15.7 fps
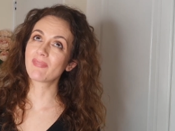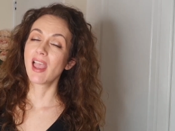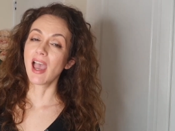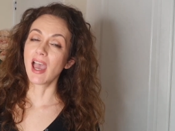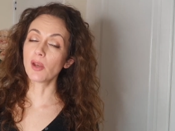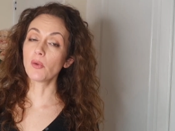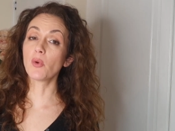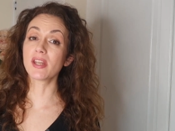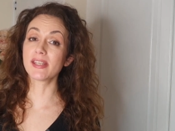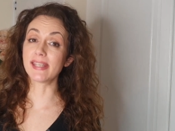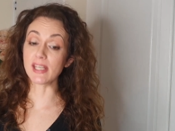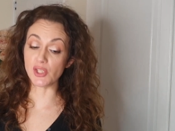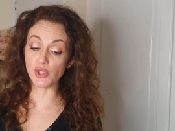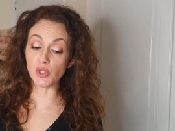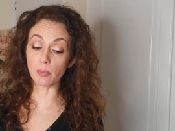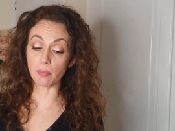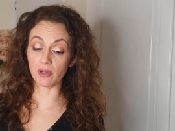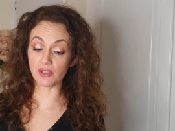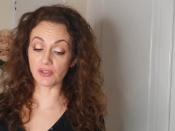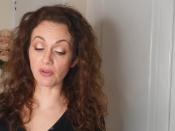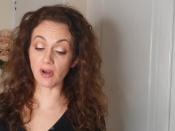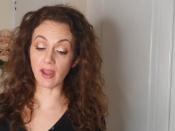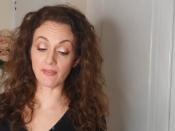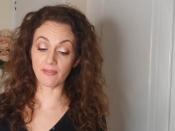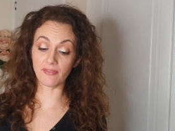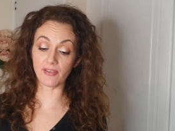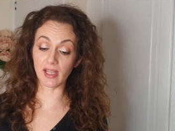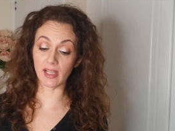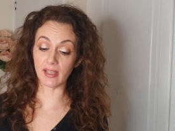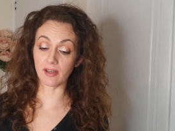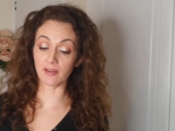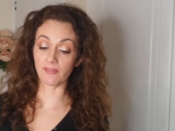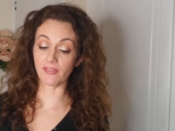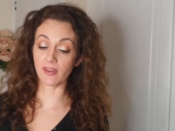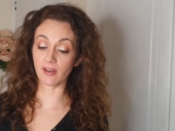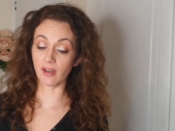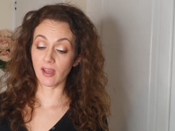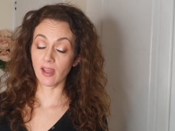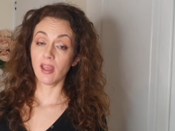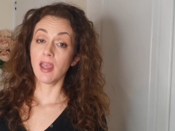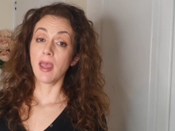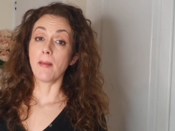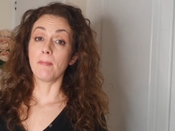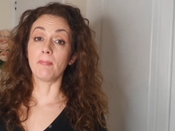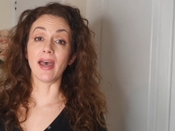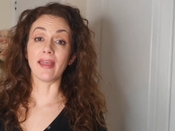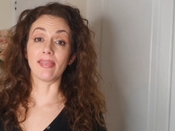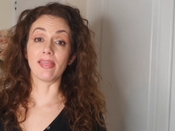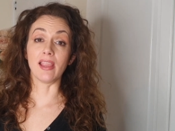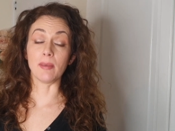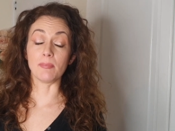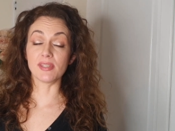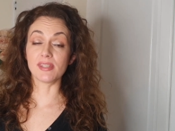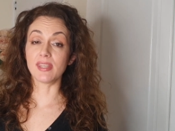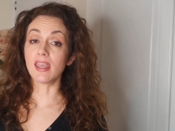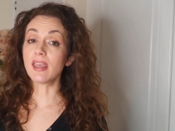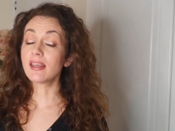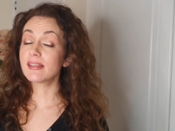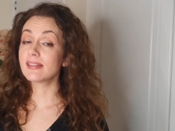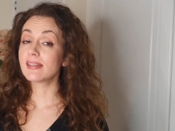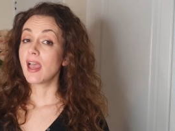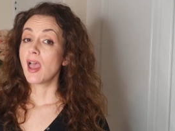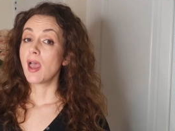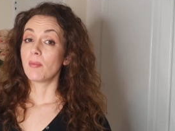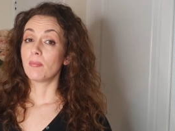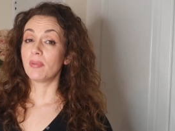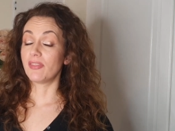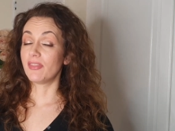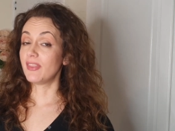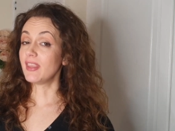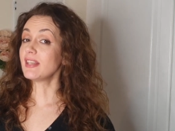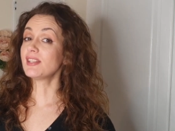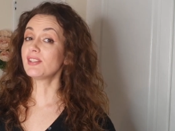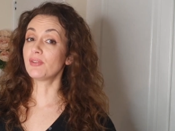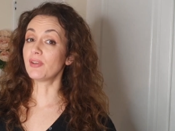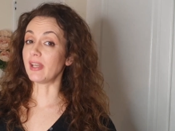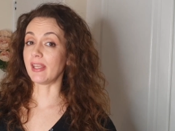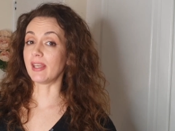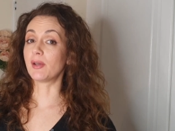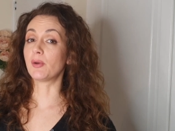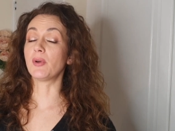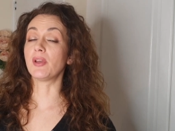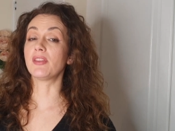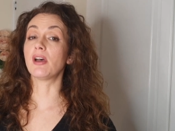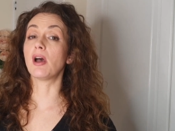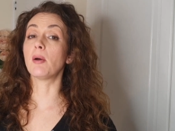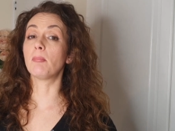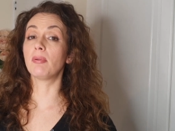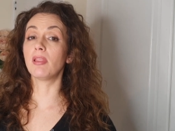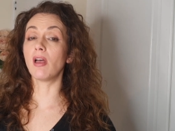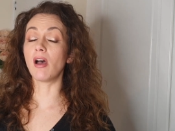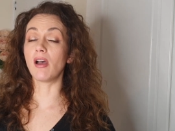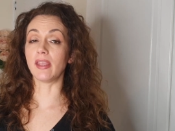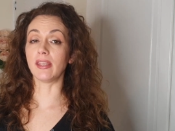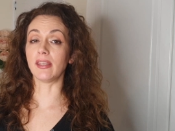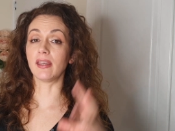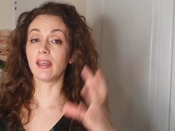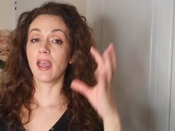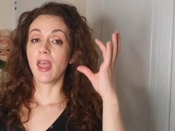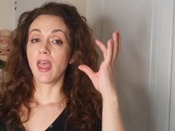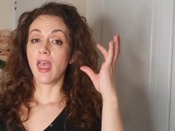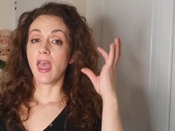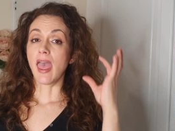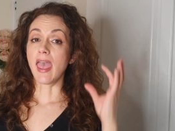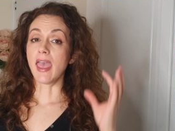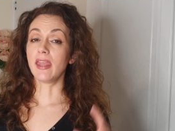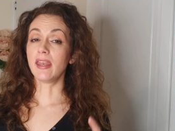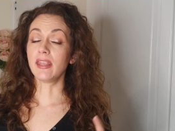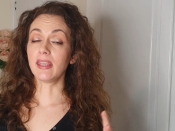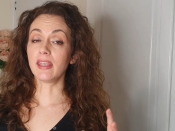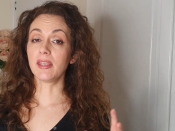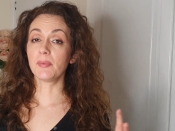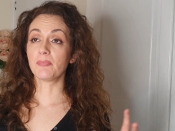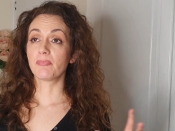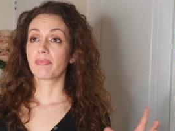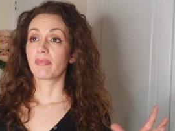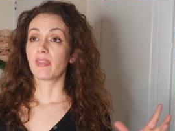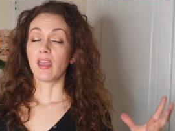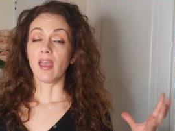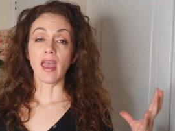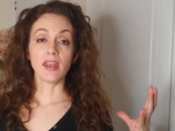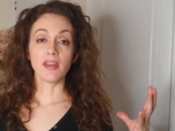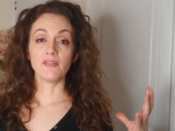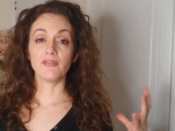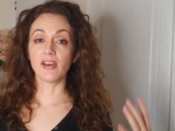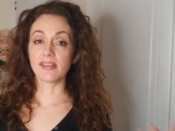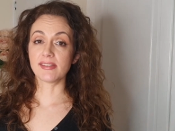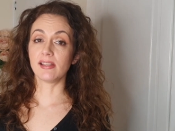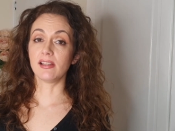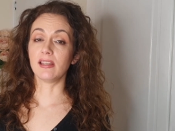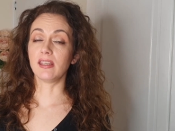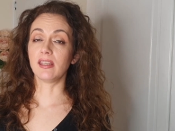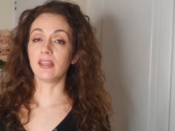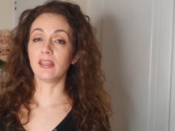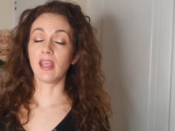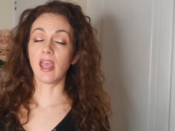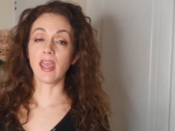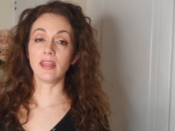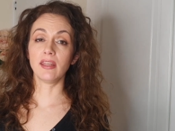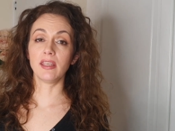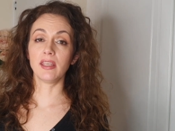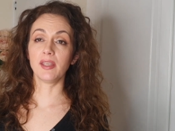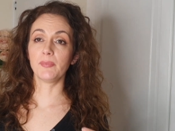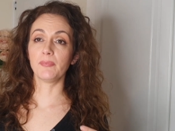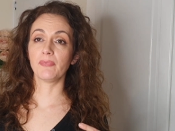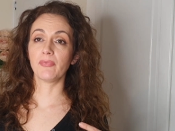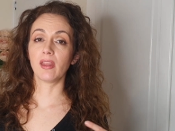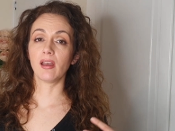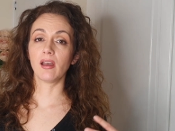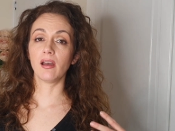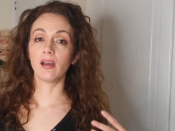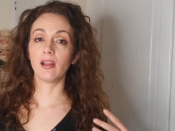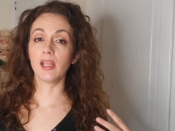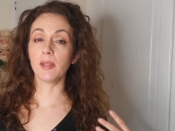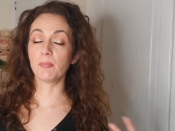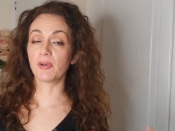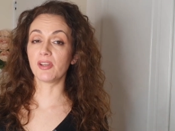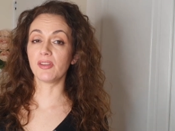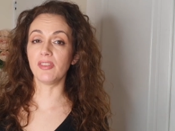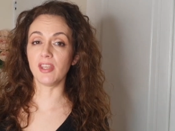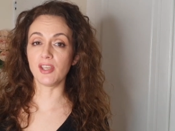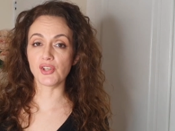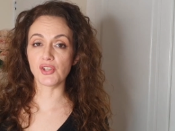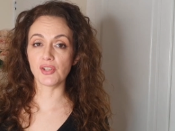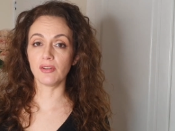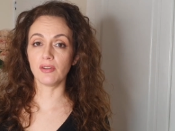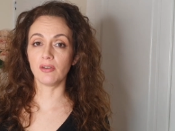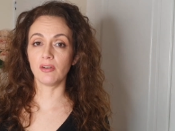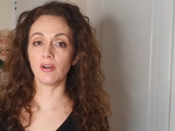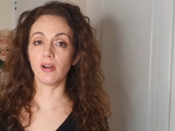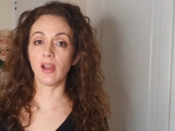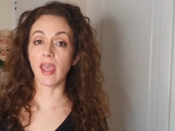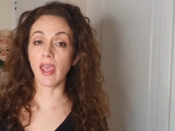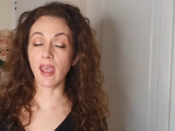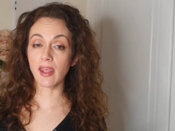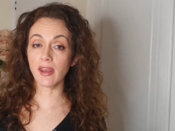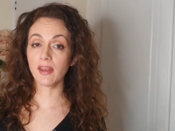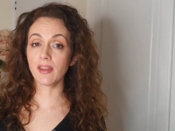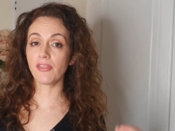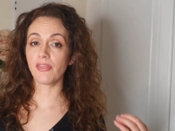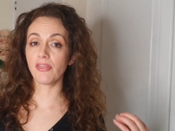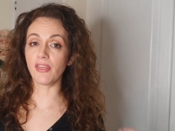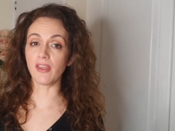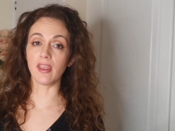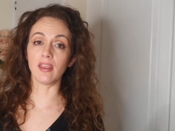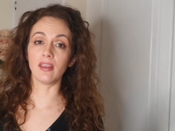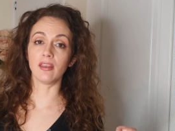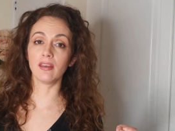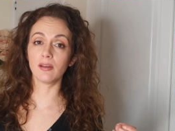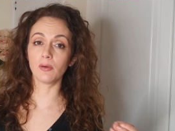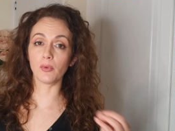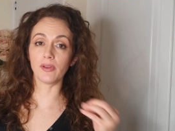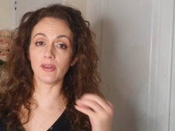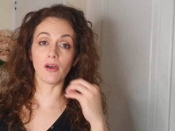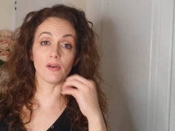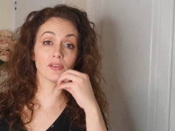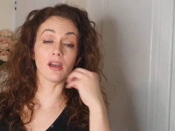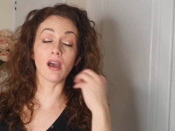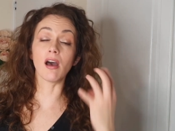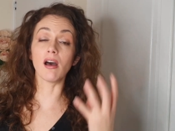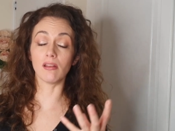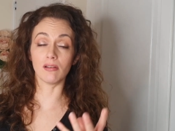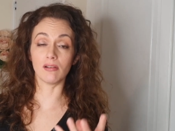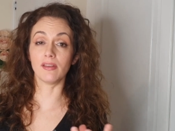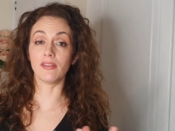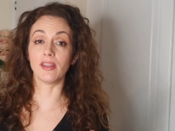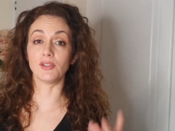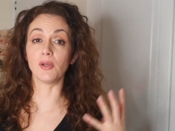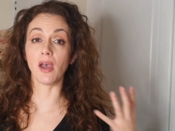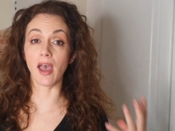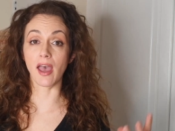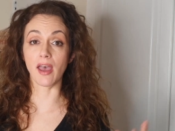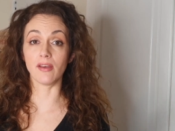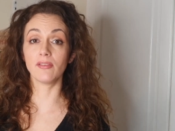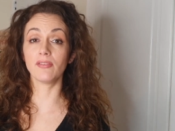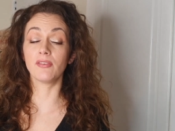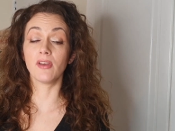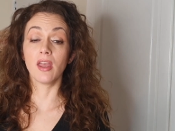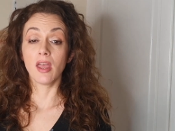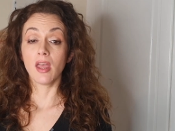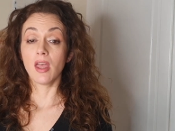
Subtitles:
I don't want to say super dry feeling of the matte lipsticks, but this trick with applying any Vaseline, any lip conditioner, anything without color that you have